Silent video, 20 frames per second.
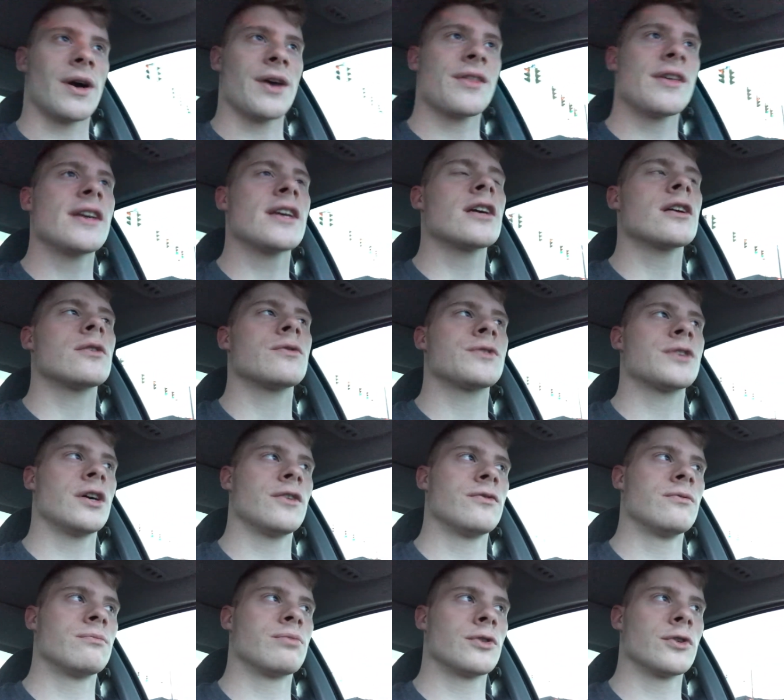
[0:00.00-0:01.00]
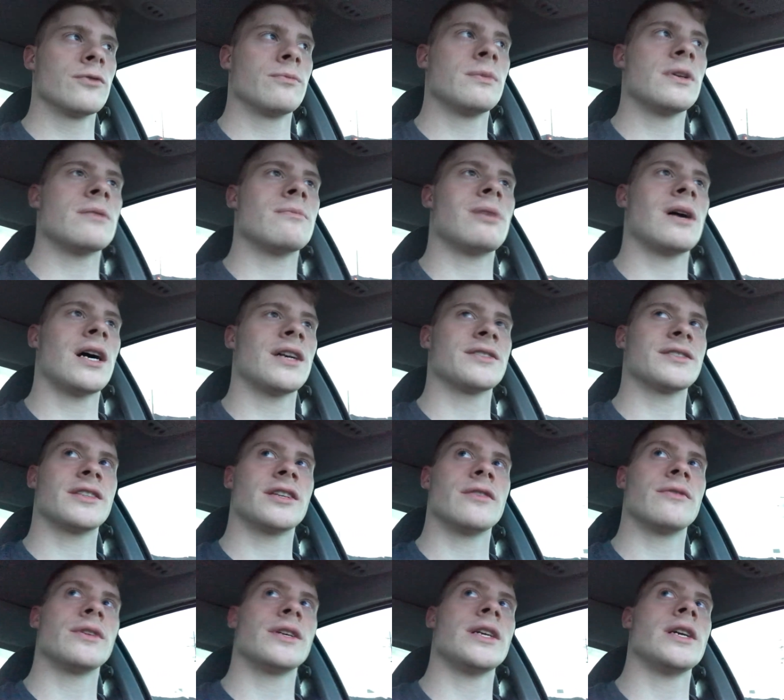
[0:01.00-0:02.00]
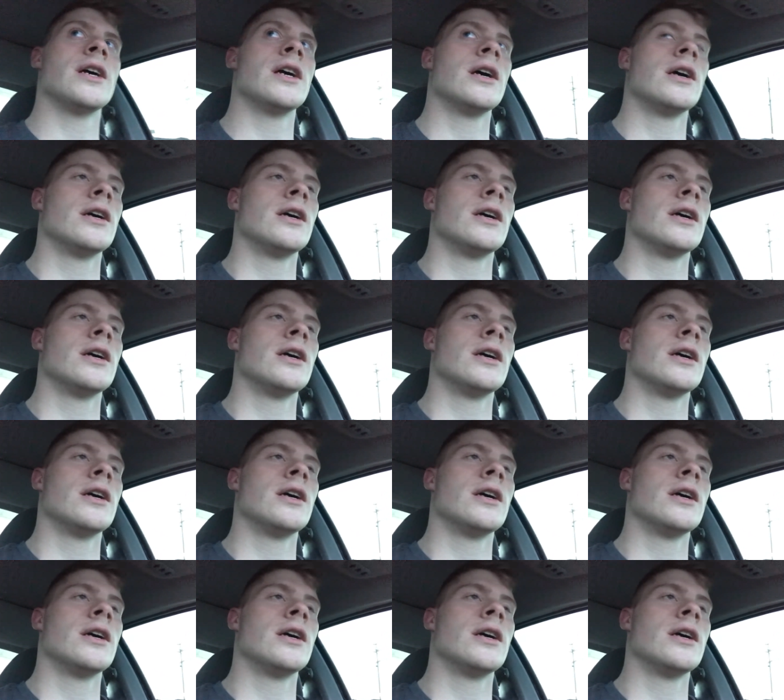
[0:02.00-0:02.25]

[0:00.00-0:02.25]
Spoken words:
I think out of self-improvement and positivity,